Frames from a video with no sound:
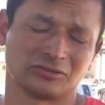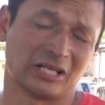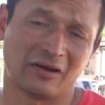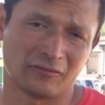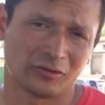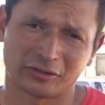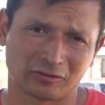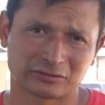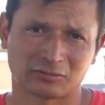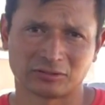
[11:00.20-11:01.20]
you're gonna have other
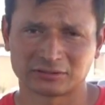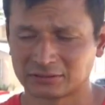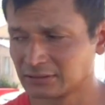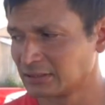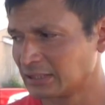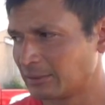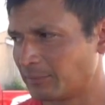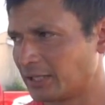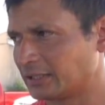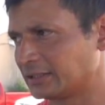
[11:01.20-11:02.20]
consequences.
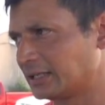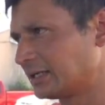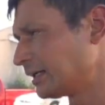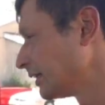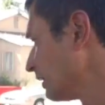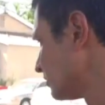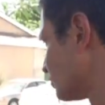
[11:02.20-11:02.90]
But uh, it